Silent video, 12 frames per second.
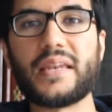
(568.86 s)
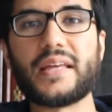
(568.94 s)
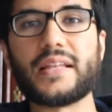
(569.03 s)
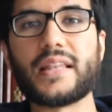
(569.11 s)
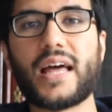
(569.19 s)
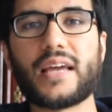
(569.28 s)

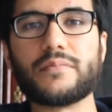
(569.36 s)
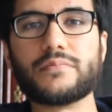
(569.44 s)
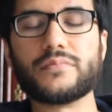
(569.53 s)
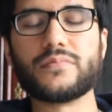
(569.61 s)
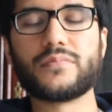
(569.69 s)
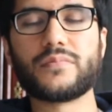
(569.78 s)
like
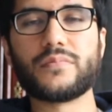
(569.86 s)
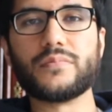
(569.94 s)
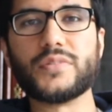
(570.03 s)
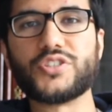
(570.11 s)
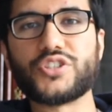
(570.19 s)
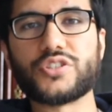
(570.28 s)

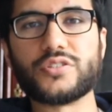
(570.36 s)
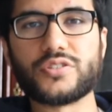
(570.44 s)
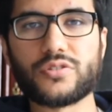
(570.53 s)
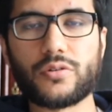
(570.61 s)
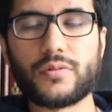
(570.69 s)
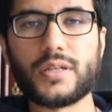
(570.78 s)
magicians
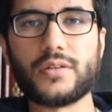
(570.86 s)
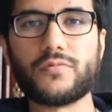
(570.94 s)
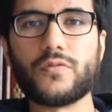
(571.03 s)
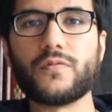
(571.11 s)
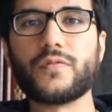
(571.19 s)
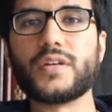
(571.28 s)
don't really
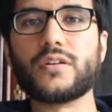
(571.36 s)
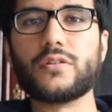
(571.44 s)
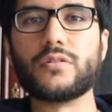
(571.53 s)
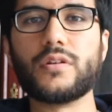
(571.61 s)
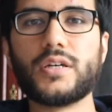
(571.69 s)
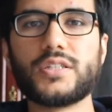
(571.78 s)

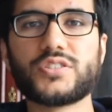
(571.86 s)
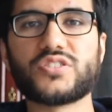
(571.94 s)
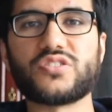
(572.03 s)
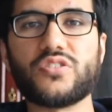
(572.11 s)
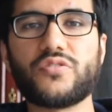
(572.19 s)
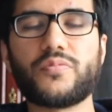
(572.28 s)
reveal
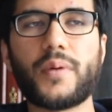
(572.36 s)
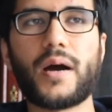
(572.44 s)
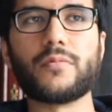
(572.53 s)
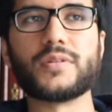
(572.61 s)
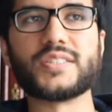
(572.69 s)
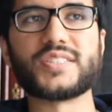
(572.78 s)
stuff, but I
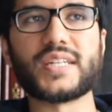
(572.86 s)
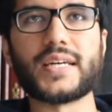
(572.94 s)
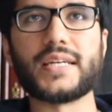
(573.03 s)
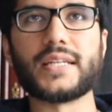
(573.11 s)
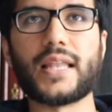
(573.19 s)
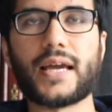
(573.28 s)
want to say
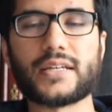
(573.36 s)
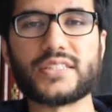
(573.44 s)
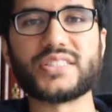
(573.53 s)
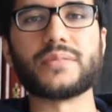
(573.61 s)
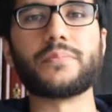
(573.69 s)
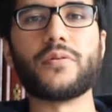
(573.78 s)
it in like a
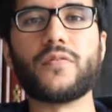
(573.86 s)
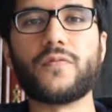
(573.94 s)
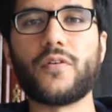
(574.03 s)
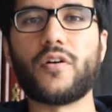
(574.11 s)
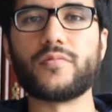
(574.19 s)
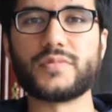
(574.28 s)
simple
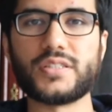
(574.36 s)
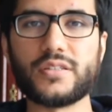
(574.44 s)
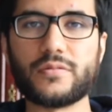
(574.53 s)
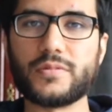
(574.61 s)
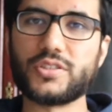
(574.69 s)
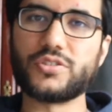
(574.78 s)
form to
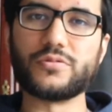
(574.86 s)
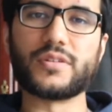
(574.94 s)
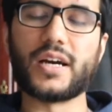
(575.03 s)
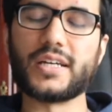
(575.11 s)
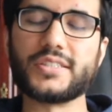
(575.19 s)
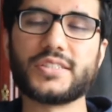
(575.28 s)
you, which you
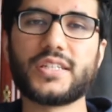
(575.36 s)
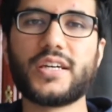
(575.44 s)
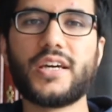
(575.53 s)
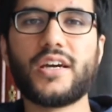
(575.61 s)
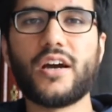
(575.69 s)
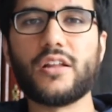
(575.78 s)
guys
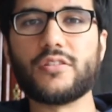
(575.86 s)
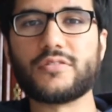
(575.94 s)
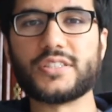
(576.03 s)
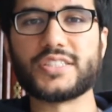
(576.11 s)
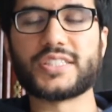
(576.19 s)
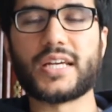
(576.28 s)
will
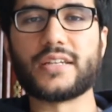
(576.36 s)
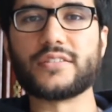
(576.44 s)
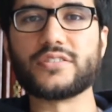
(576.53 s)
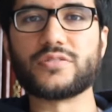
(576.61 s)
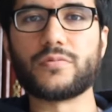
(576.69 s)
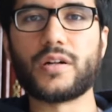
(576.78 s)
understand
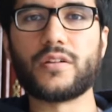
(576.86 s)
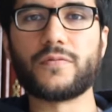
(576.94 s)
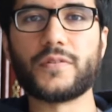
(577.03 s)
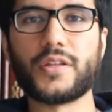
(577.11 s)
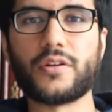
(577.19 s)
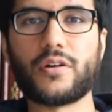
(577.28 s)
as well, for
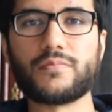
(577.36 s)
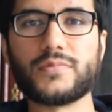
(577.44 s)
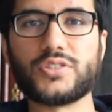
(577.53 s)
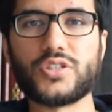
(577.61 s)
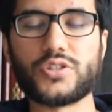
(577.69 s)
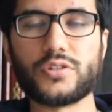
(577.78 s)
the
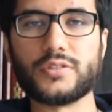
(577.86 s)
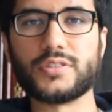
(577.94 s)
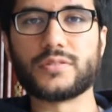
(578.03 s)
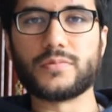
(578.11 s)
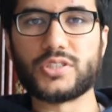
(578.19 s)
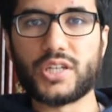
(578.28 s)

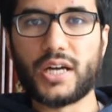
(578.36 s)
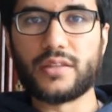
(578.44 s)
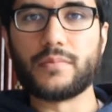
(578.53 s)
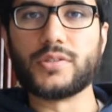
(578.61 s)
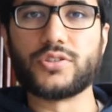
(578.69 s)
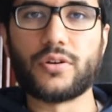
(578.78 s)
non-magicians, which are the
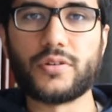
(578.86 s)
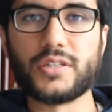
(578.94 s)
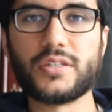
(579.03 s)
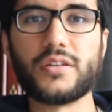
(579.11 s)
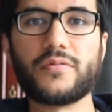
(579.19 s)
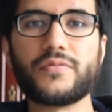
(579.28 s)

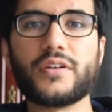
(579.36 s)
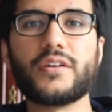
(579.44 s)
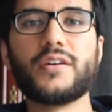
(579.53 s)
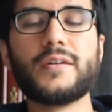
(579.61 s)
majority of you